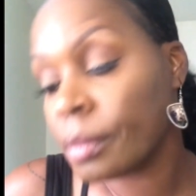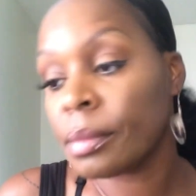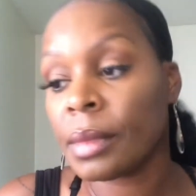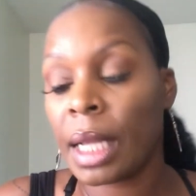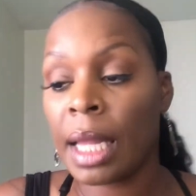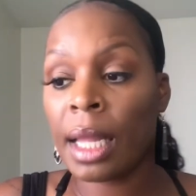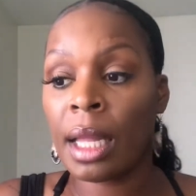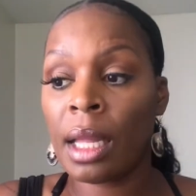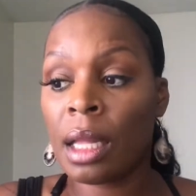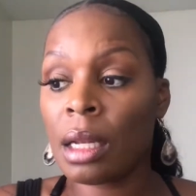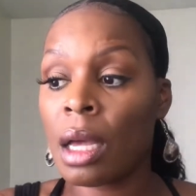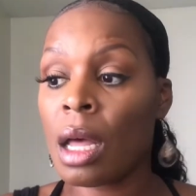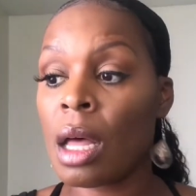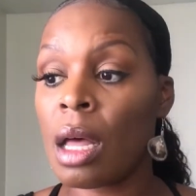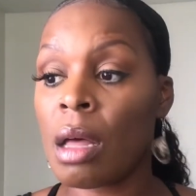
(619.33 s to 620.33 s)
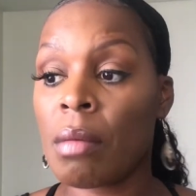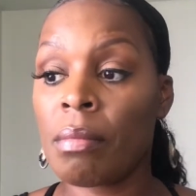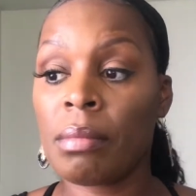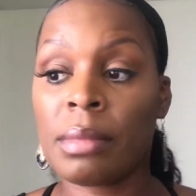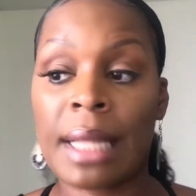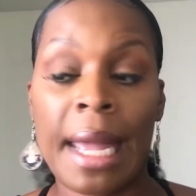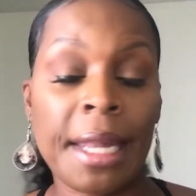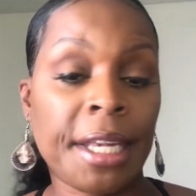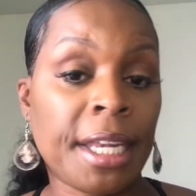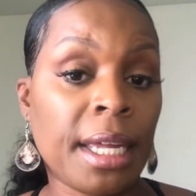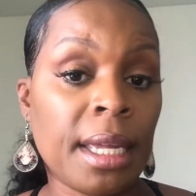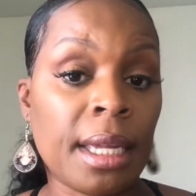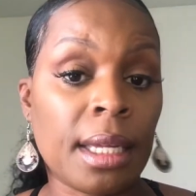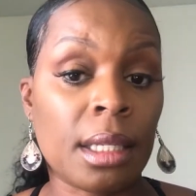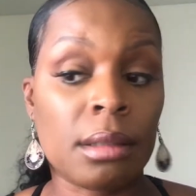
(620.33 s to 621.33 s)
And that's
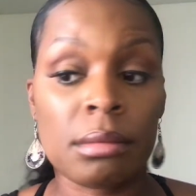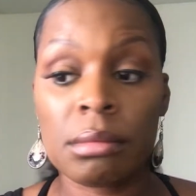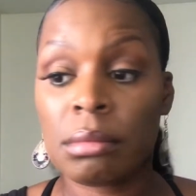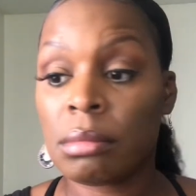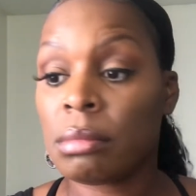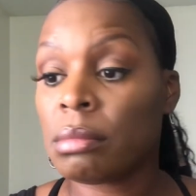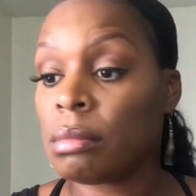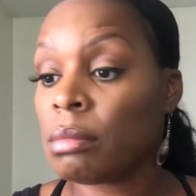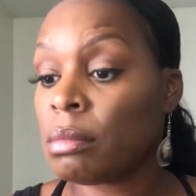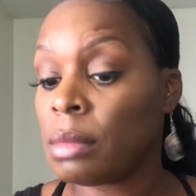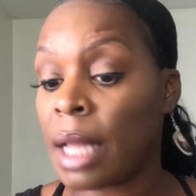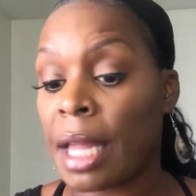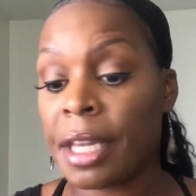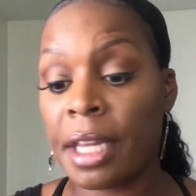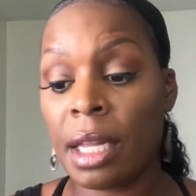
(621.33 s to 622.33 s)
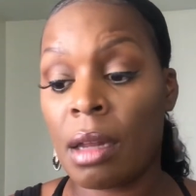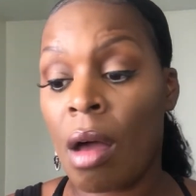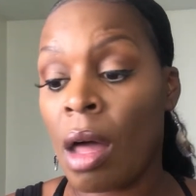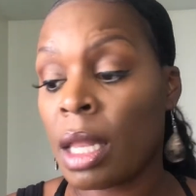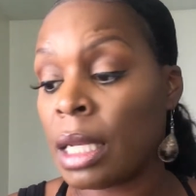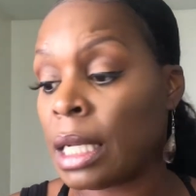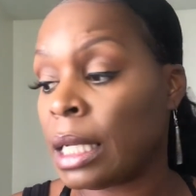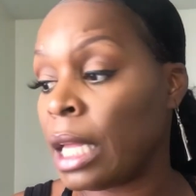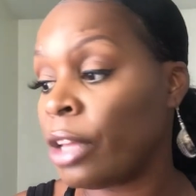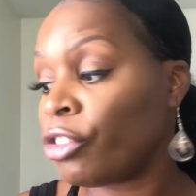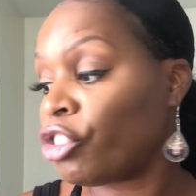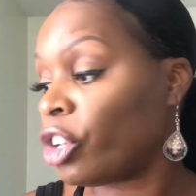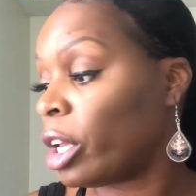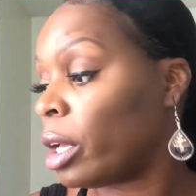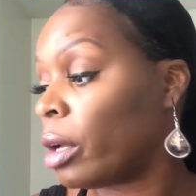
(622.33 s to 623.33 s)
it. That's it all in a
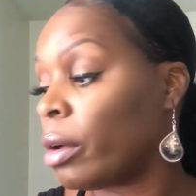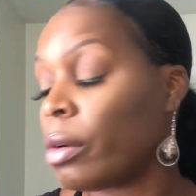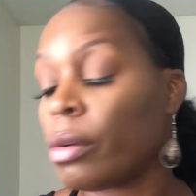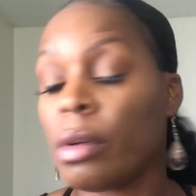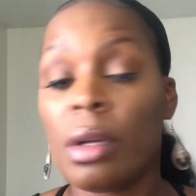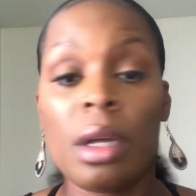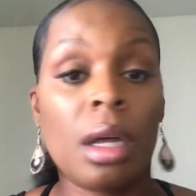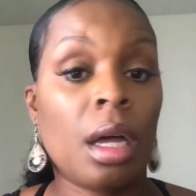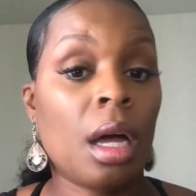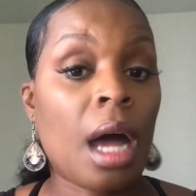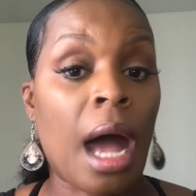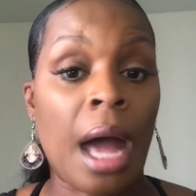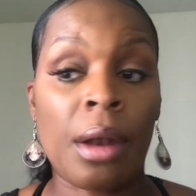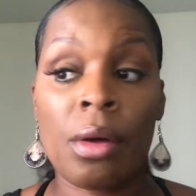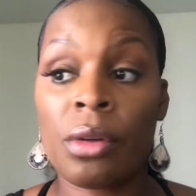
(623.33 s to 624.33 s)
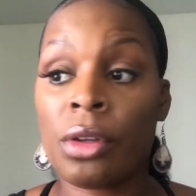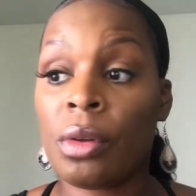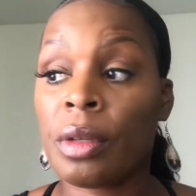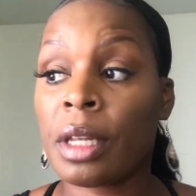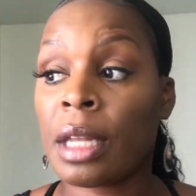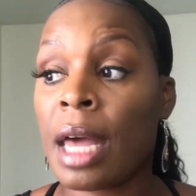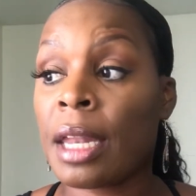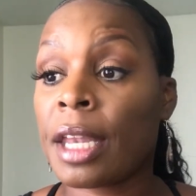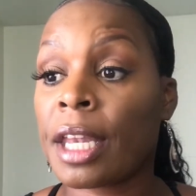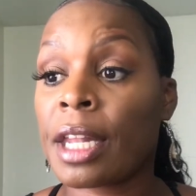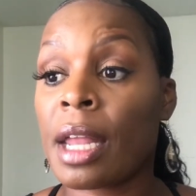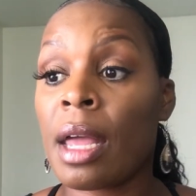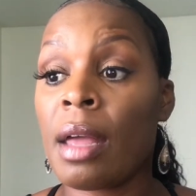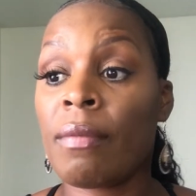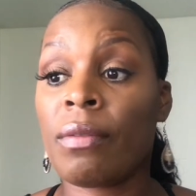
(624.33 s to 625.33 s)
nutshell. I don't use a lot of
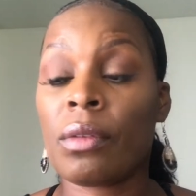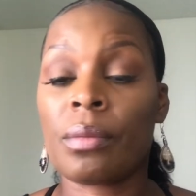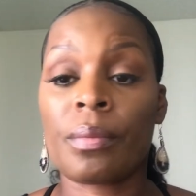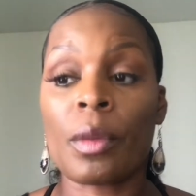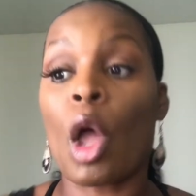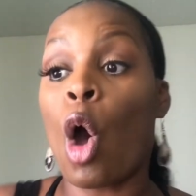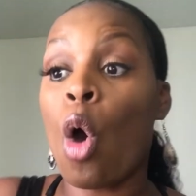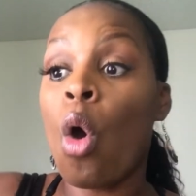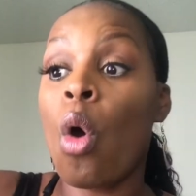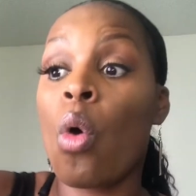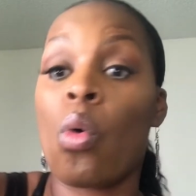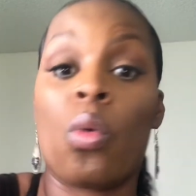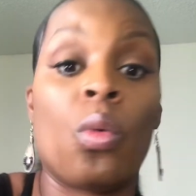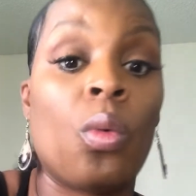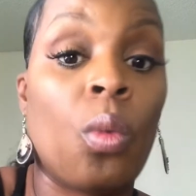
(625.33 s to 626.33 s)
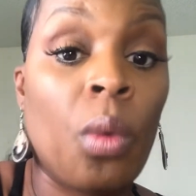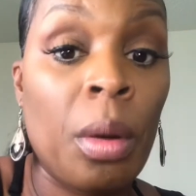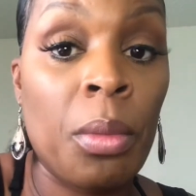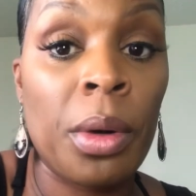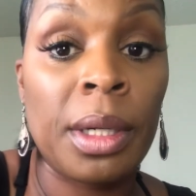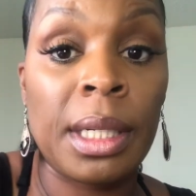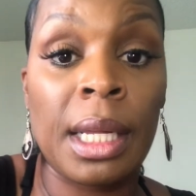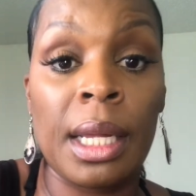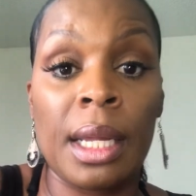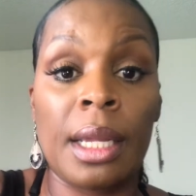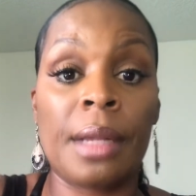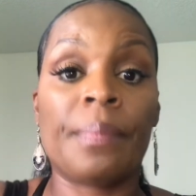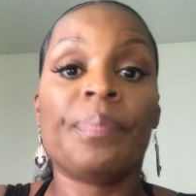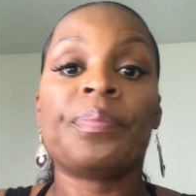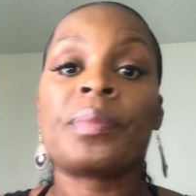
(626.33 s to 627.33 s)
stuff. Oh, one more
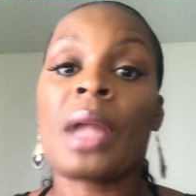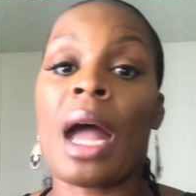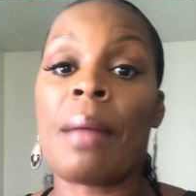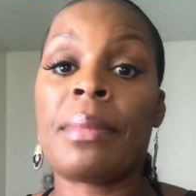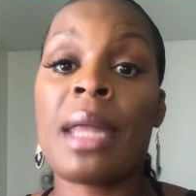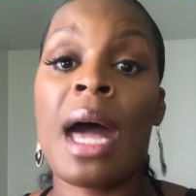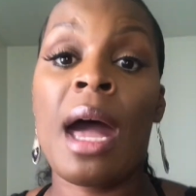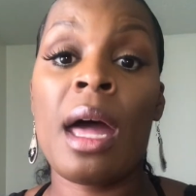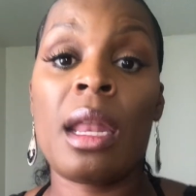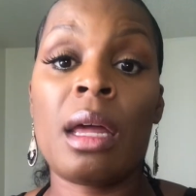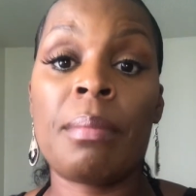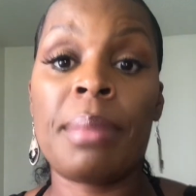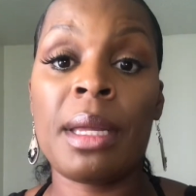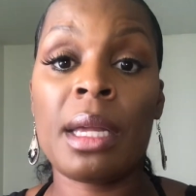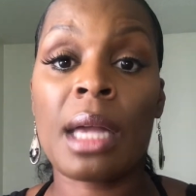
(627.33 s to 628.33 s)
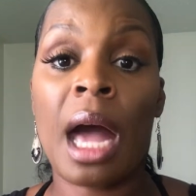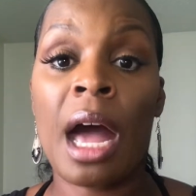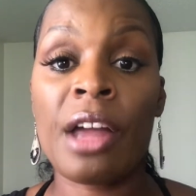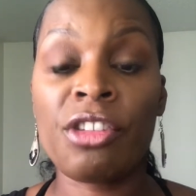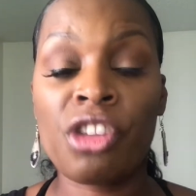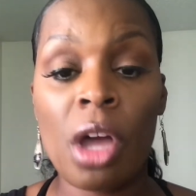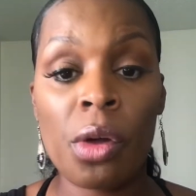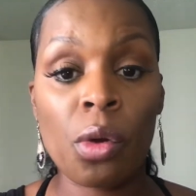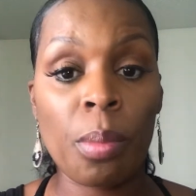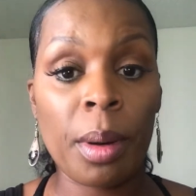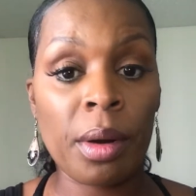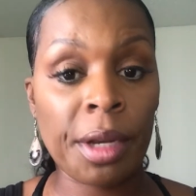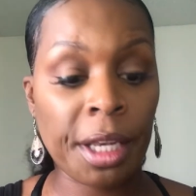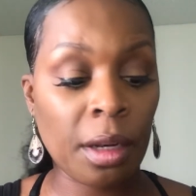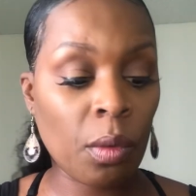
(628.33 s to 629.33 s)
thing. I'm not a big eyeshadow
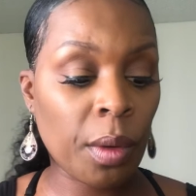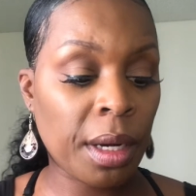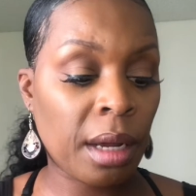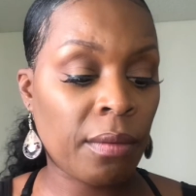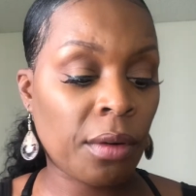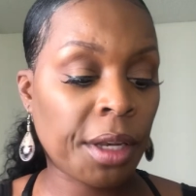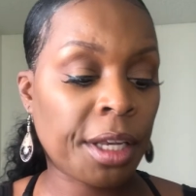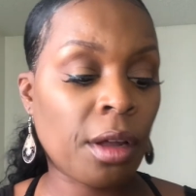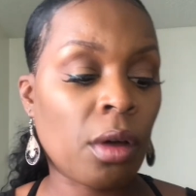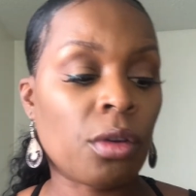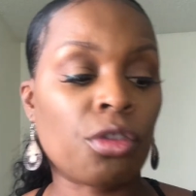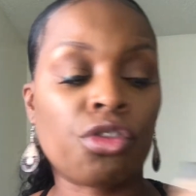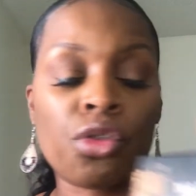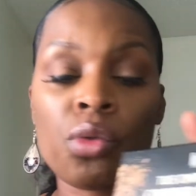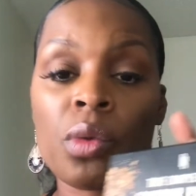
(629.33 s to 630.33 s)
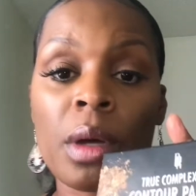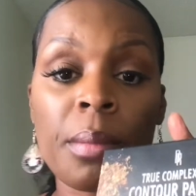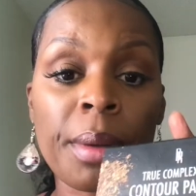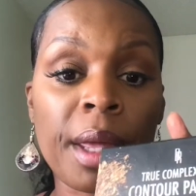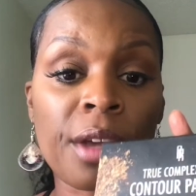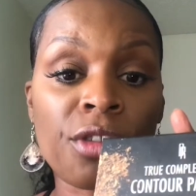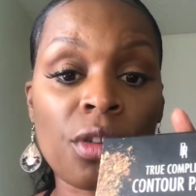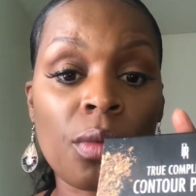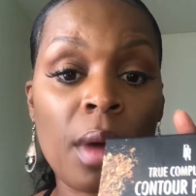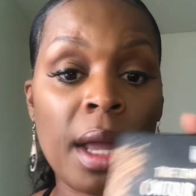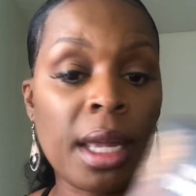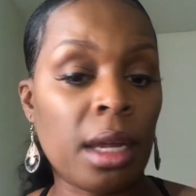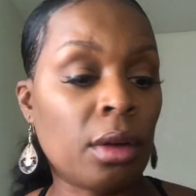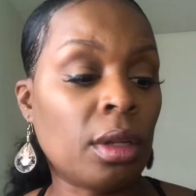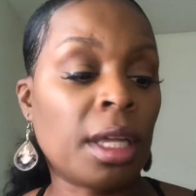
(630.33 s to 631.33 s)
person or whatever, so the True Complexion right
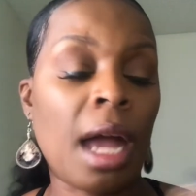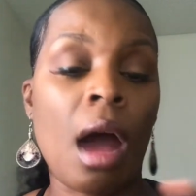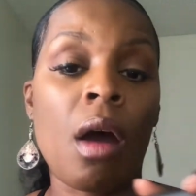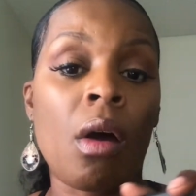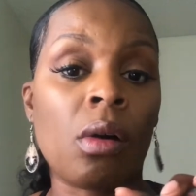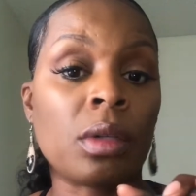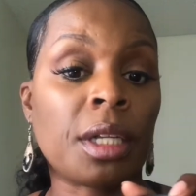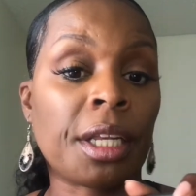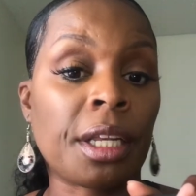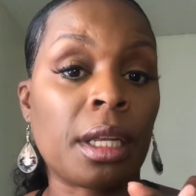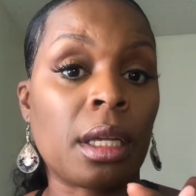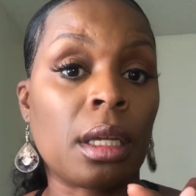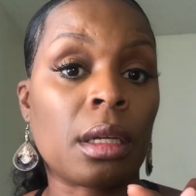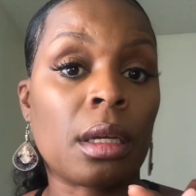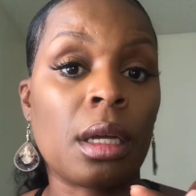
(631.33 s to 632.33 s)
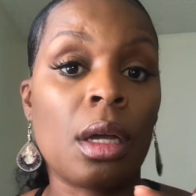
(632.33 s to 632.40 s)
here. Look how old this look.